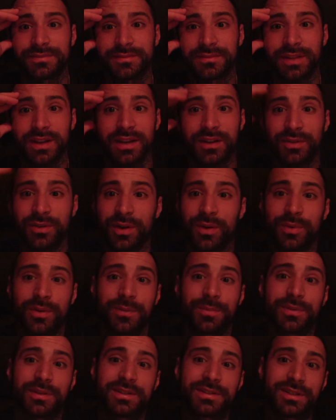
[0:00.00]
it's like, do I
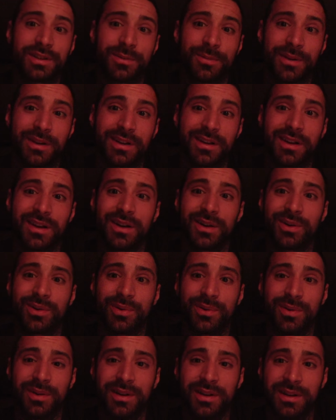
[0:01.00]
want to please everybody?
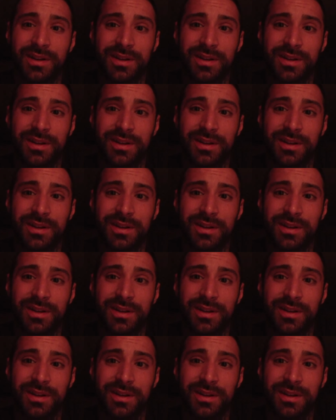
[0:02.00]
No.